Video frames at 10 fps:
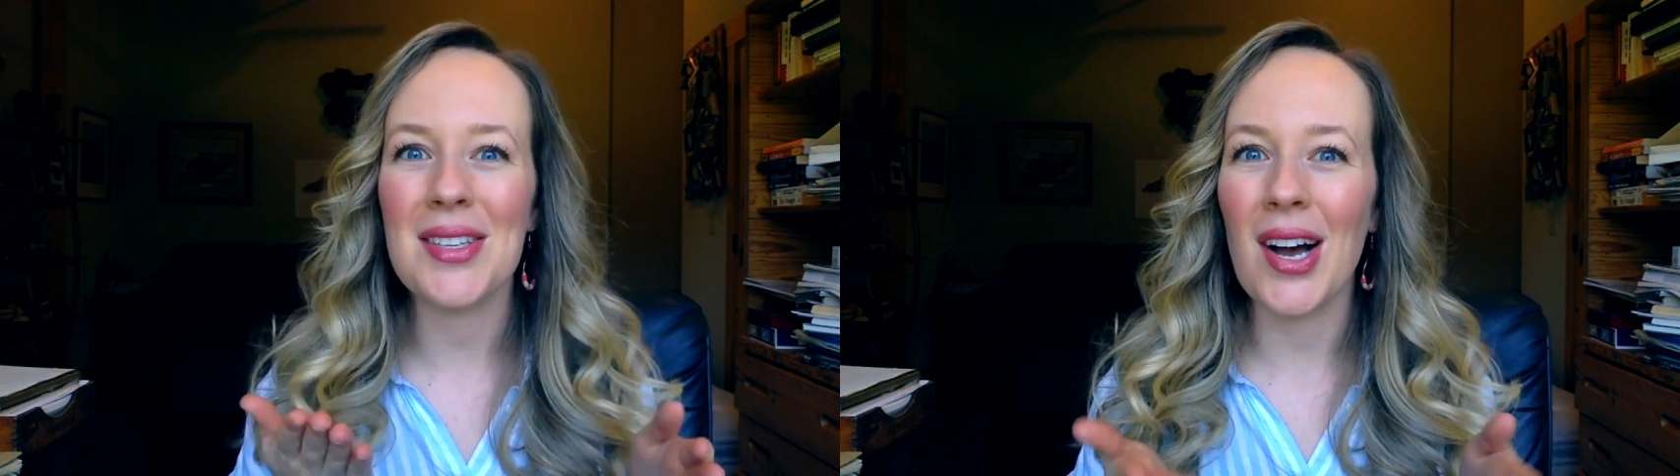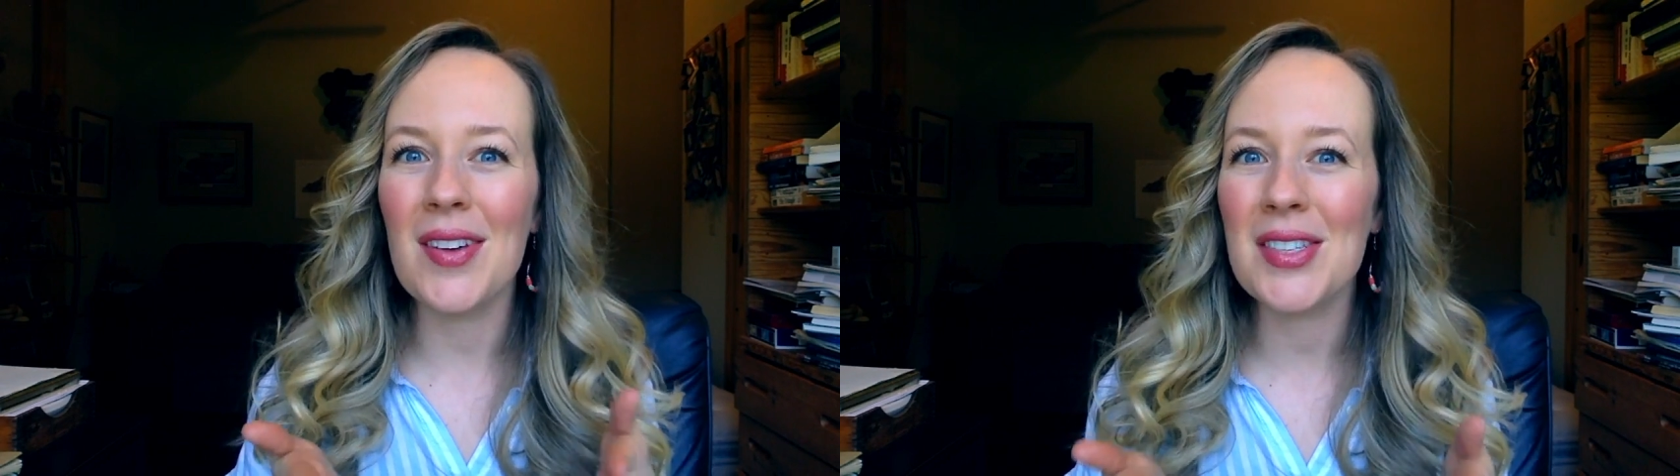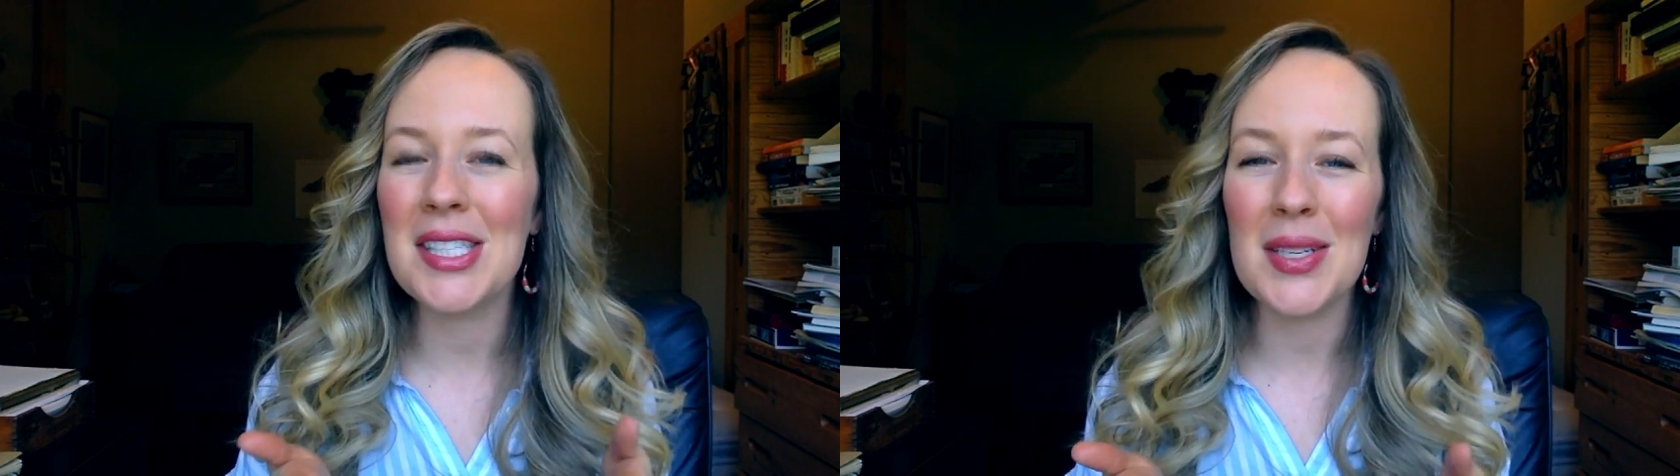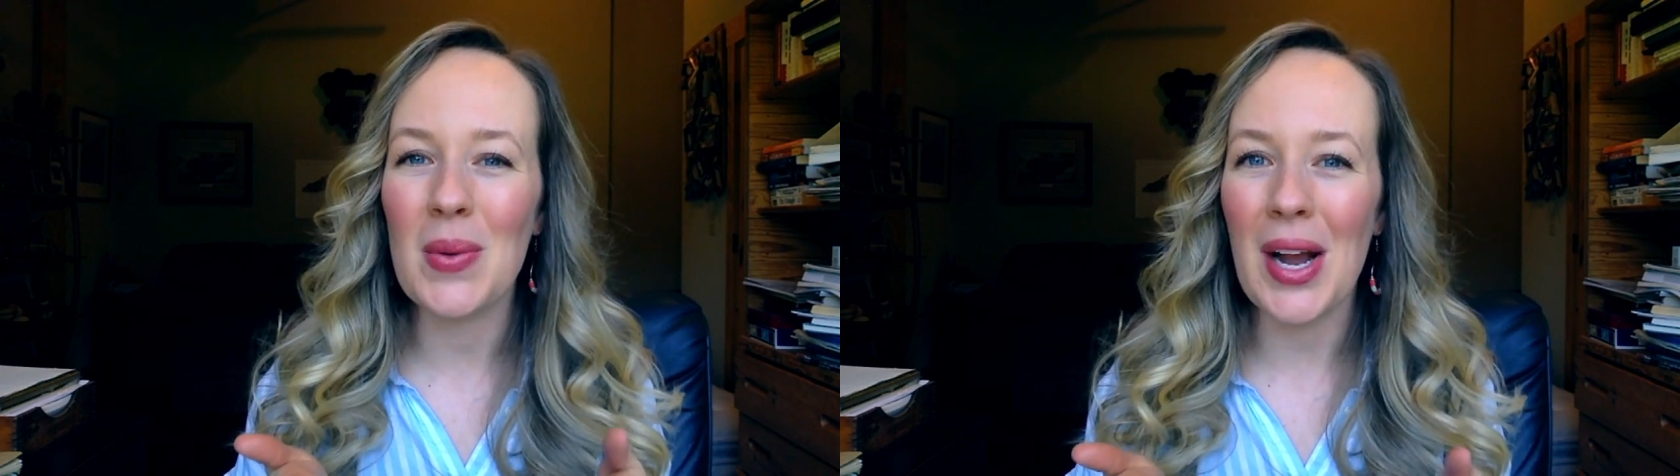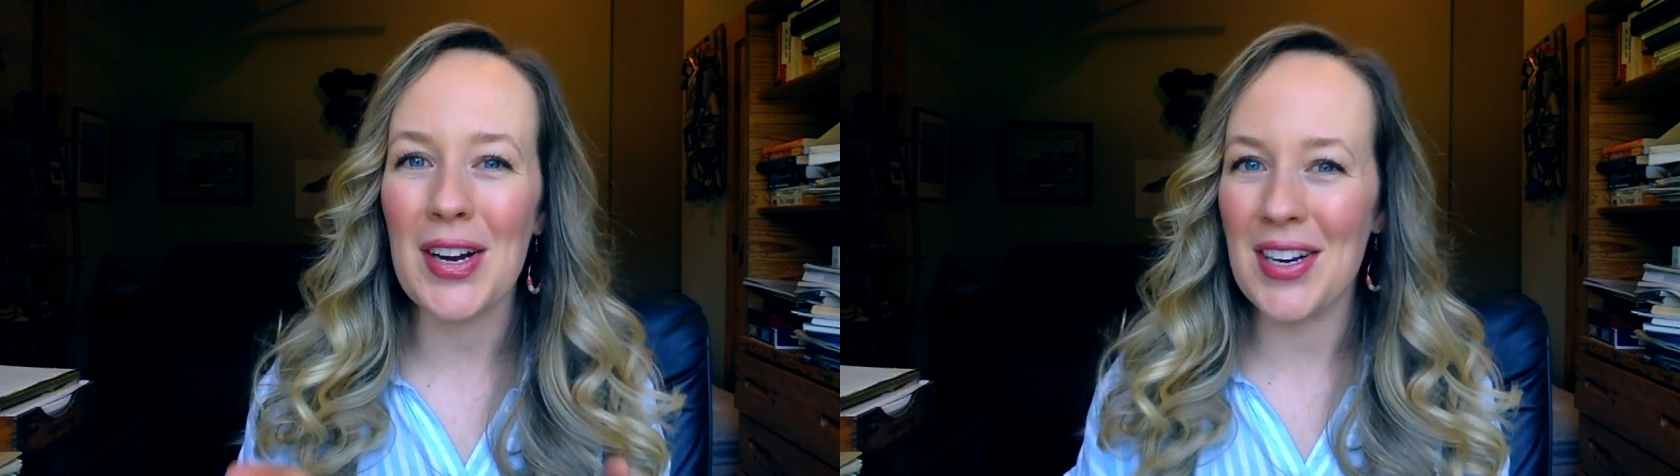obviously
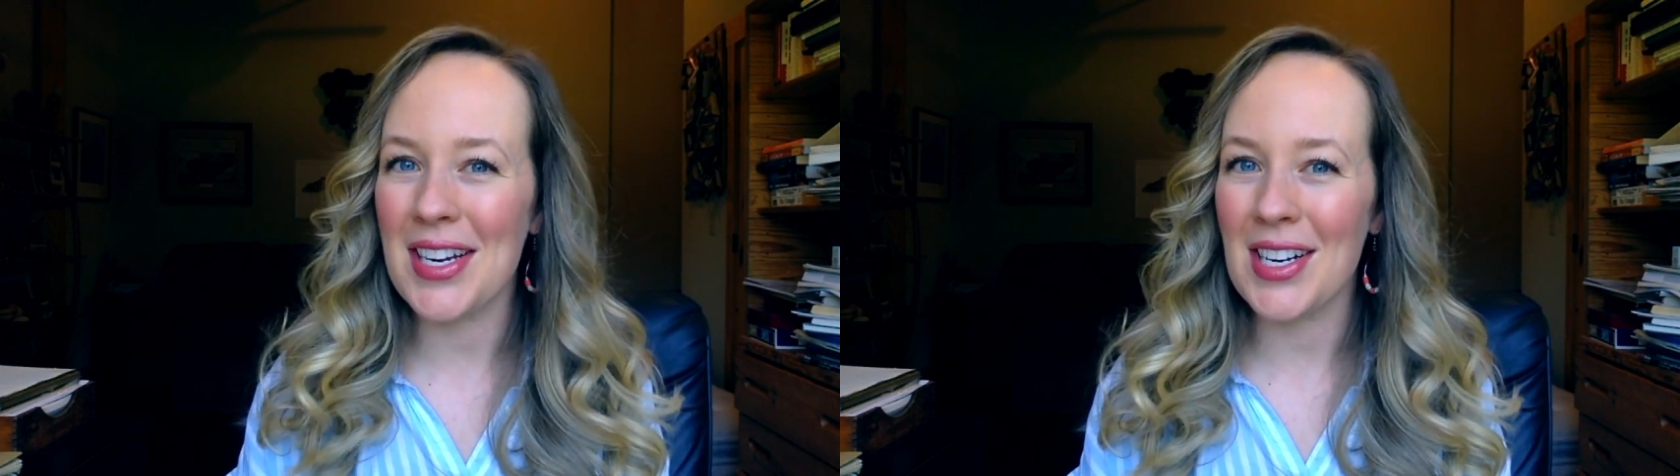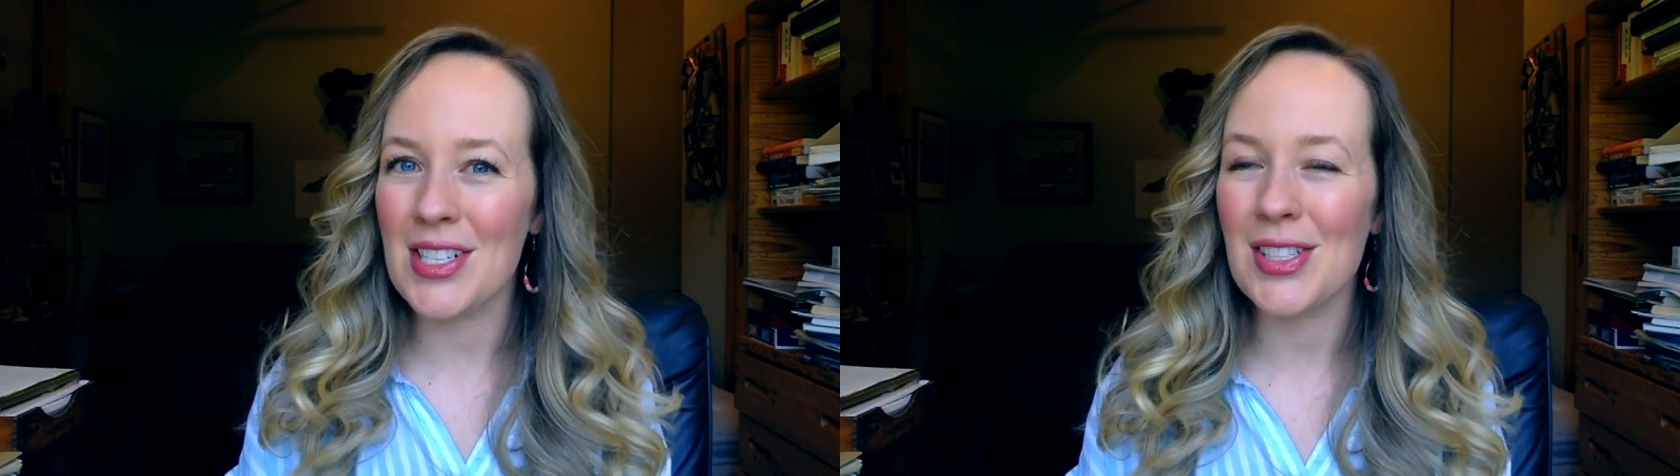why you're here,